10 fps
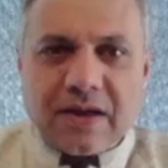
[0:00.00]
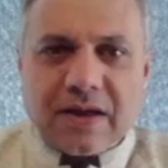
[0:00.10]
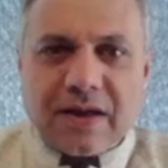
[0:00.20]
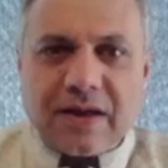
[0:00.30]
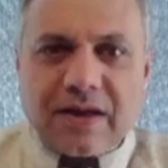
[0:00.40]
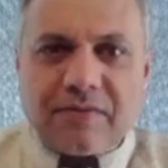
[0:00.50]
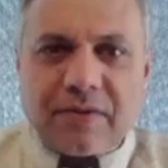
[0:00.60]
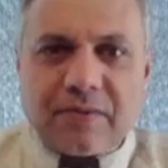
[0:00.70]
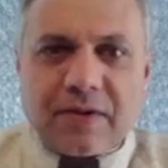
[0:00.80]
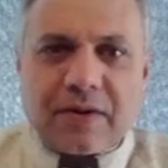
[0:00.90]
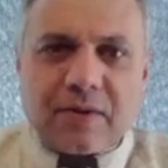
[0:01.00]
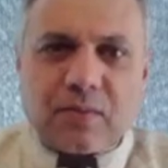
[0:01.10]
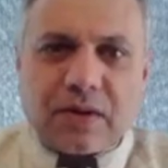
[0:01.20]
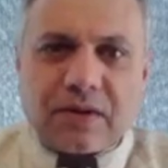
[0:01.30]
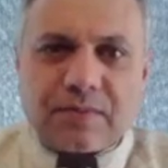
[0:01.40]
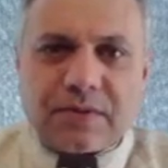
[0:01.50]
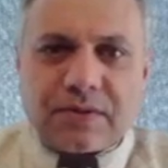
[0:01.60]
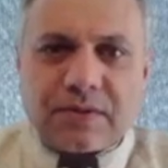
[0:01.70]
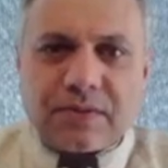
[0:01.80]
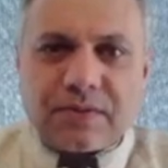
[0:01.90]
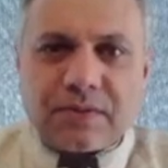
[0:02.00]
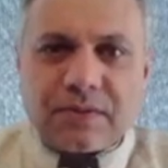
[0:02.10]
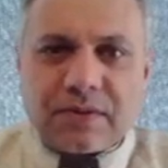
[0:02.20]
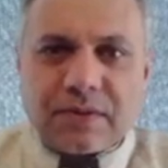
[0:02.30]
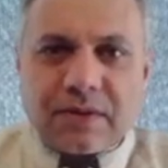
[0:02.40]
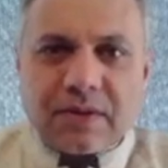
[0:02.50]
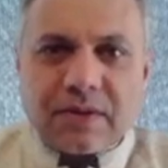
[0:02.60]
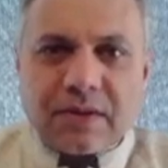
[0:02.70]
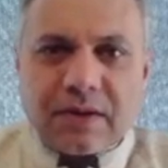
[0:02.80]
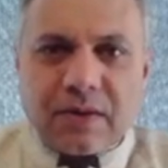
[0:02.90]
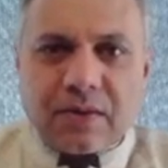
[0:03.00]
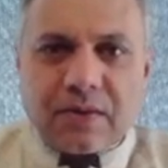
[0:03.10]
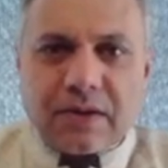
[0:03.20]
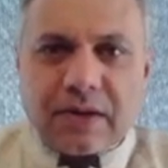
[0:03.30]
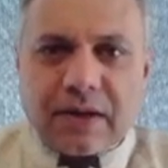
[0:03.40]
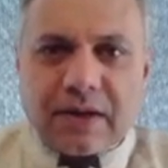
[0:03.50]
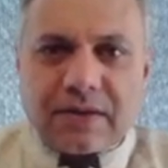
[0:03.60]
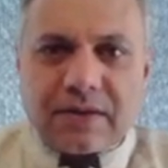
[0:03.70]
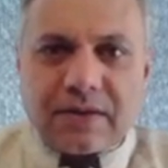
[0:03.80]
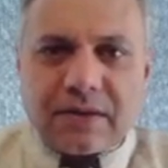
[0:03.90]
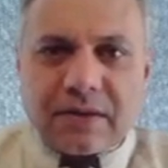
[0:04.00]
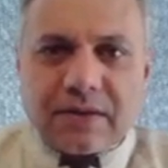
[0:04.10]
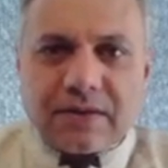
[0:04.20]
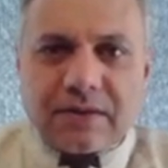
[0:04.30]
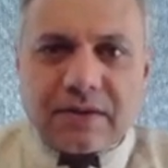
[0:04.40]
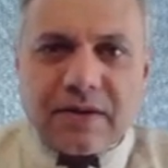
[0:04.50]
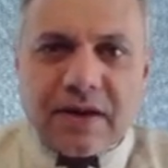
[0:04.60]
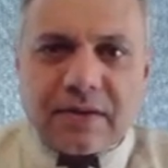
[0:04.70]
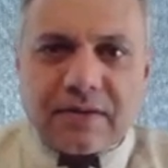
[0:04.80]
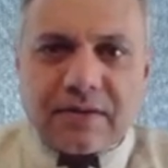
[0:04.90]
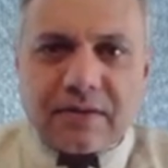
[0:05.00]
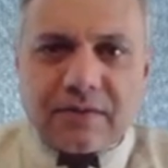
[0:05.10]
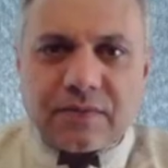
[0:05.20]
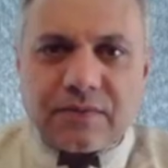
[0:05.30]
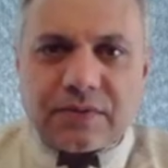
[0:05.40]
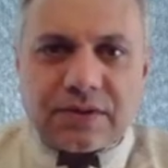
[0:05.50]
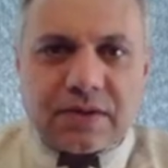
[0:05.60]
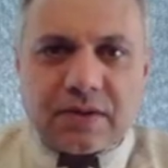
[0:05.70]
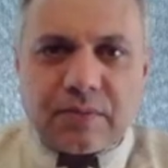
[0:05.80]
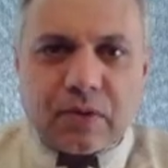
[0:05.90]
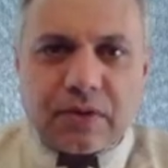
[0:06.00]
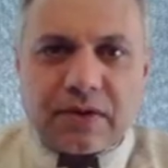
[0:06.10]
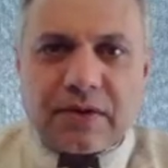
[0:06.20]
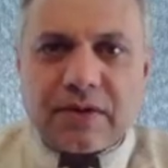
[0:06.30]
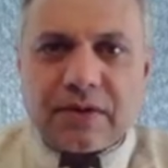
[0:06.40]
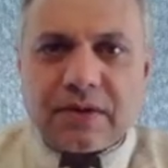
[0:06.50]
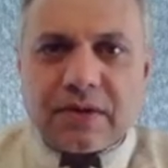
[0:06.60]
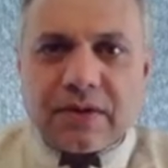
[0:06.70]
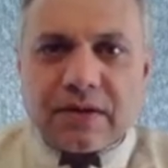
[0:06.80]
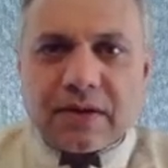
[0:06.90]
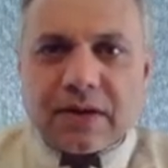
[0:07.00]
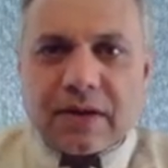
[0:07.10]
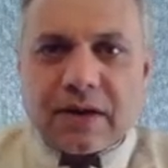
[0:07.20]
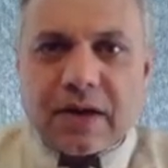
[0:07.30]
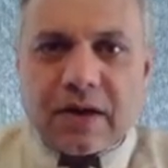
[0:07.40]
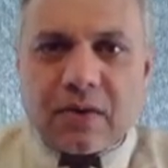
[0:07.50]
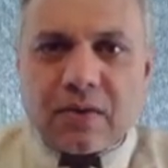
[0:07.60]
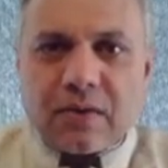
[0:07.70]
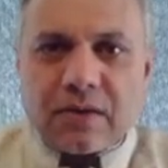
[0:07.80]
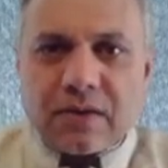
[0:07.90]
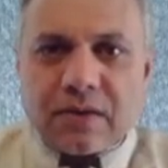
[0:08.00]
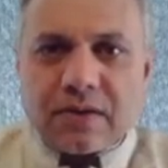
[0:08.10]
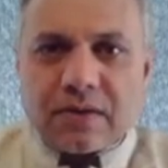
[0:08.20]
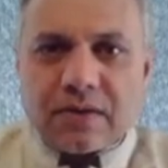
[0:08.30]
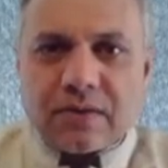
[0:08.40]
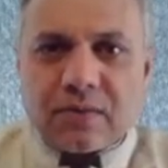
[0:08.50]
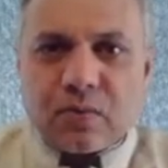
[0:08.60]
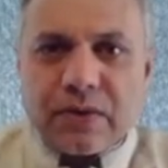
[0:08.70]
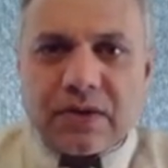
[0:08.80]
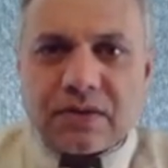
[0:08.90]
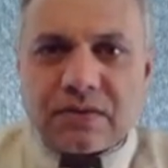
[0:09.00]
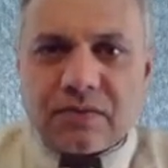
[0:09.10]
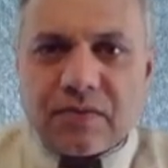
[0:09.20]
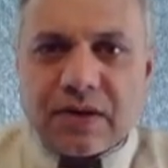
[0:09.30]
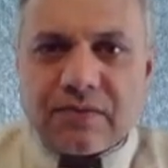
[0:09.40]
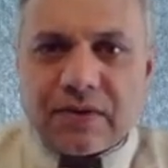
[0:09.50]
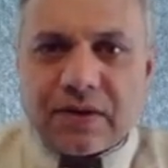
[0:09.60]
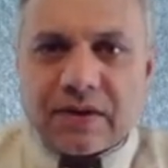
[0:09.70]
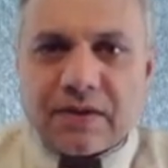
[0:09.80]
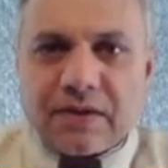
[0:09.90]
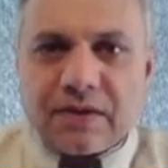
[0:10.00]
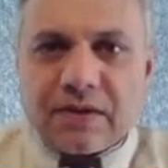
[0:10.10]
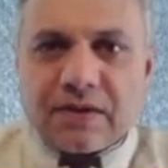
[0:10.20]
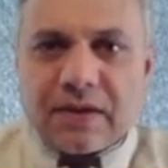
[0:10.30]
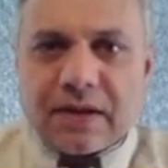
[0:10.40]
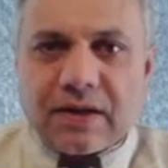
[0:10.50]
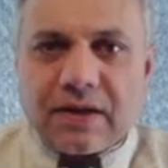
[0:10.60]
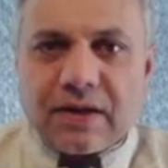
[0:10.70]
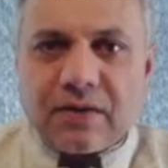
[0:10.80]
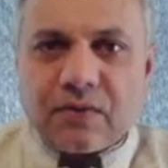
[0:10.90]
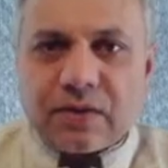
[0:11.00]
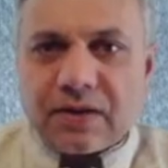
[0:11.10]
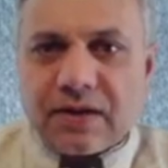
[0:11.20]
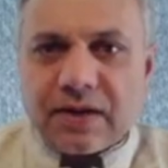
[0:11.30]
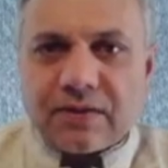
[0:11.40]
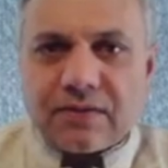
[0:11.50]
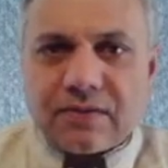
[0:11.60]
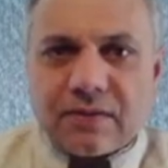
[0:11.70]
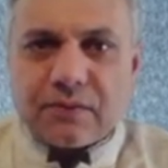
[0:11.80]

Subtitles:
Hi everyone and welcome to a look at the death of the physical body and how we the surviving can deal with the death of